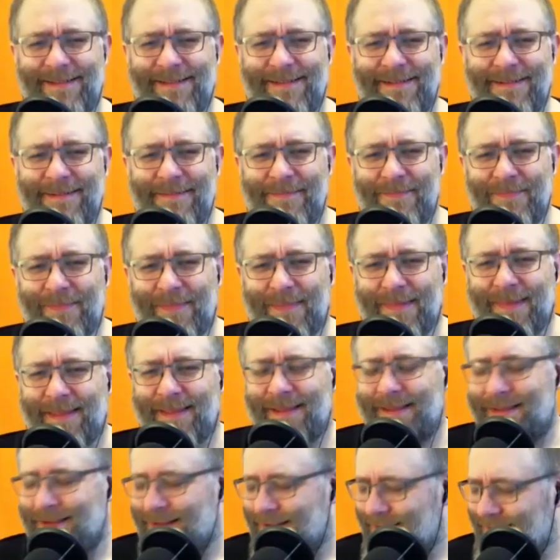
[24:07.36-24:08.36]
In Coke,
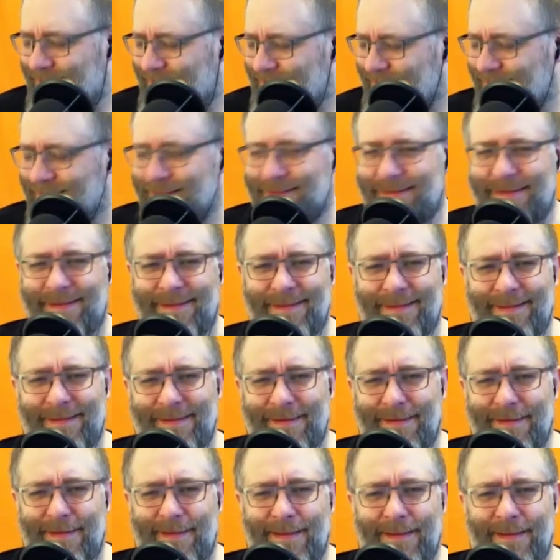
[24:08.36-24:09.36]
coffee, tea.
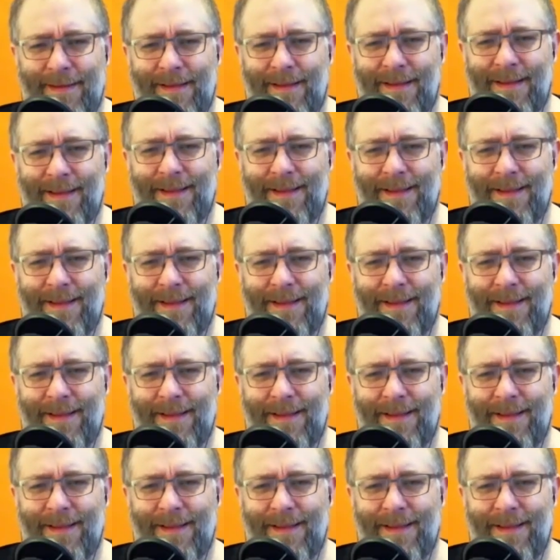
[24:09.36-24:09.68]
Why would